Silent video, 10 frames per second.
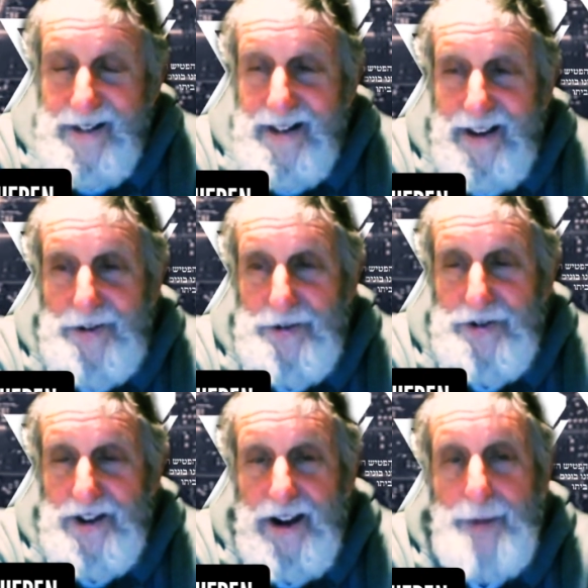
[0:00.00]

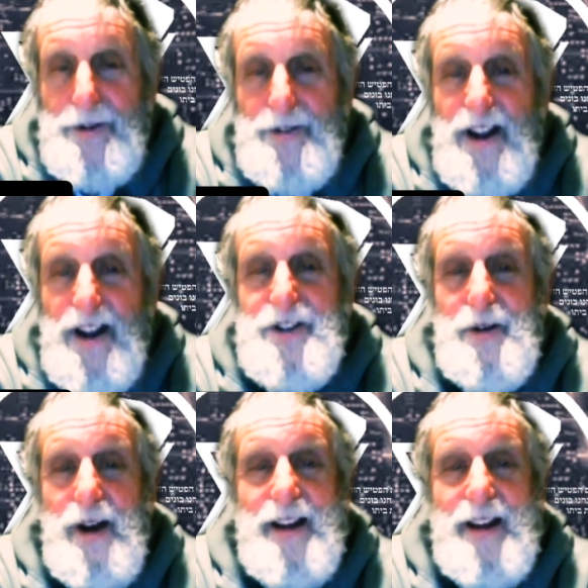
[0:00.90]
Interesting observation,
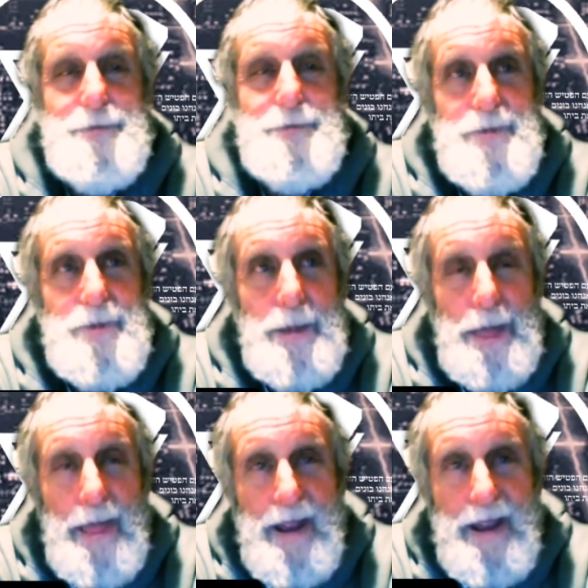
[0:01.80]
right?
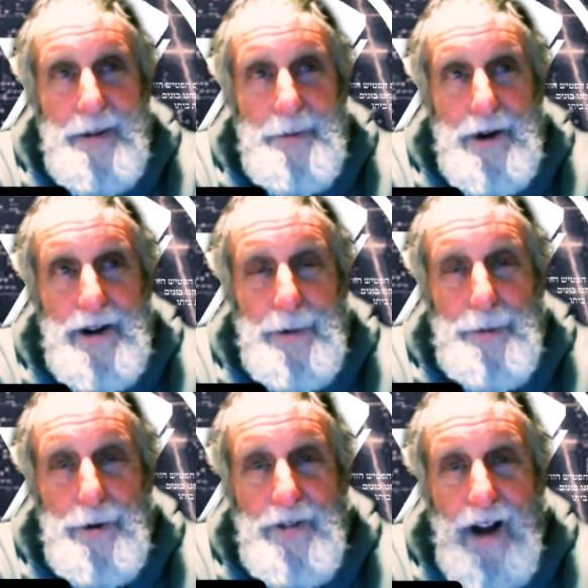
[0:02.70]
Pretty
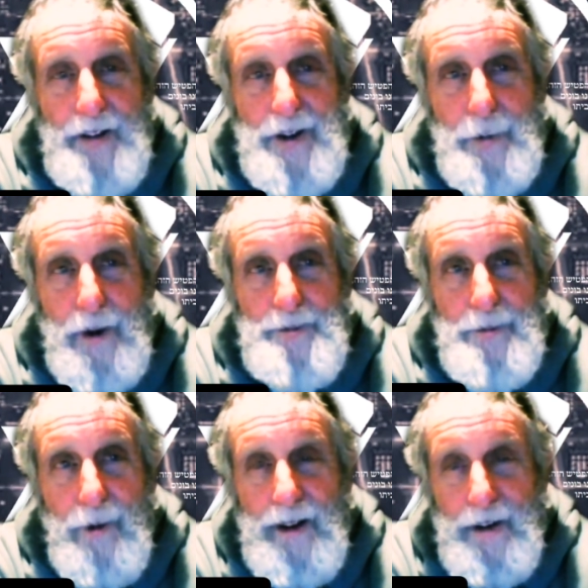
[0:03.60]
profound on
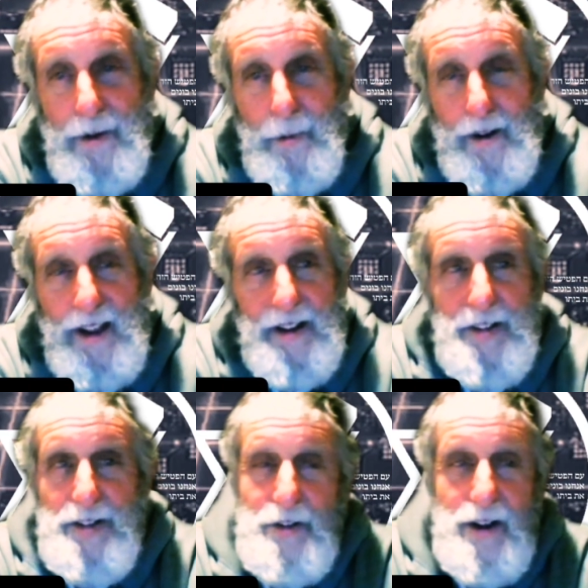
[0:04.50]
on the one hand.
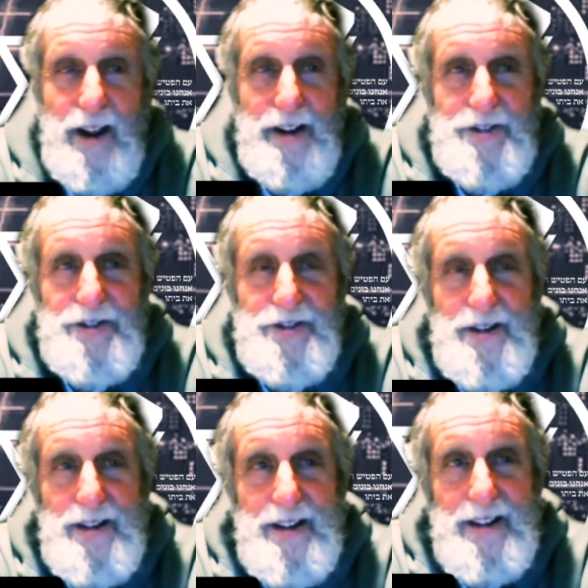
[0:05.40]
On the other hand, it's
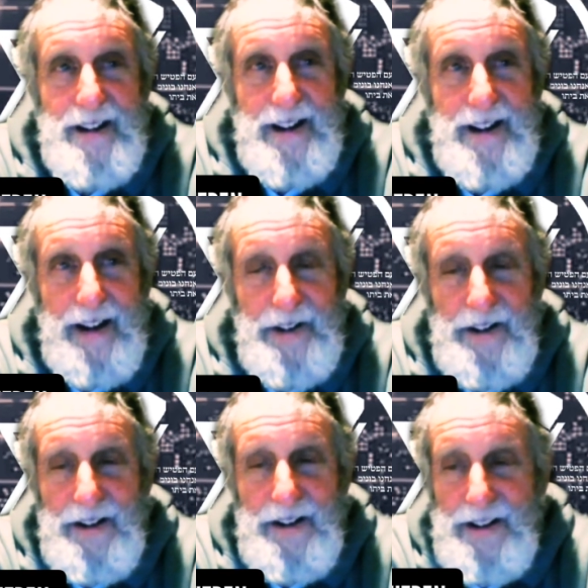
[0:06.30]
kind of
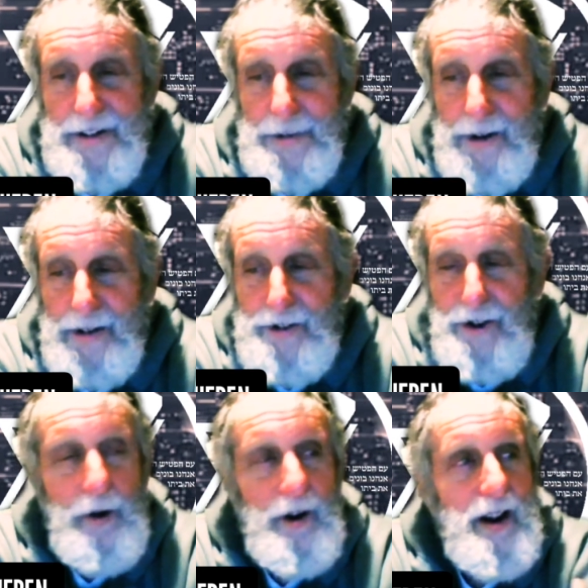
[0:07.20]
a little bit of a
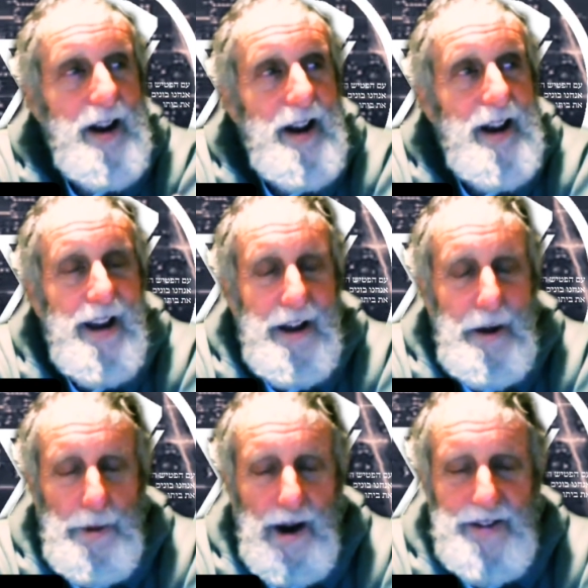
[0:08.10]
joke.
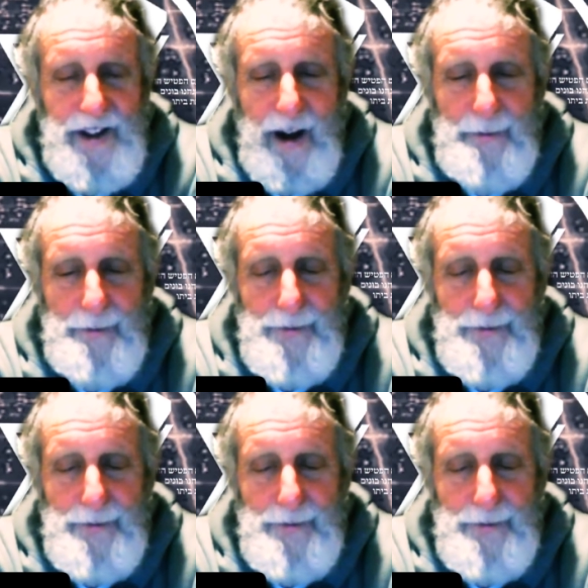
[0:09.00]
But the